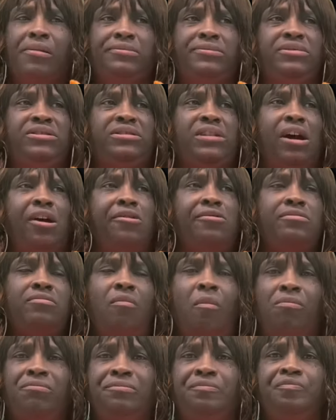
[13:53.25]
So
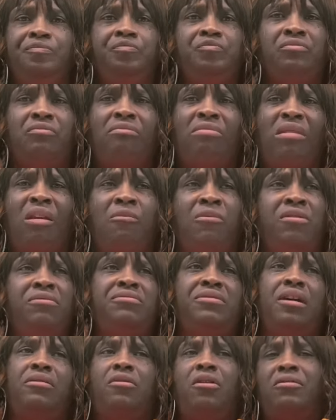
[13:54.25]
we was
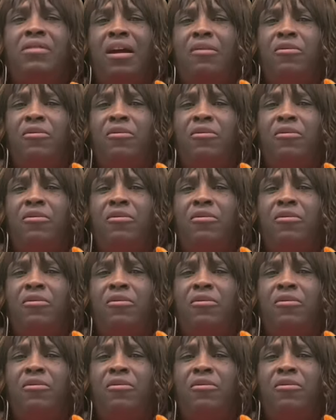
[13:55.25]
like, okay,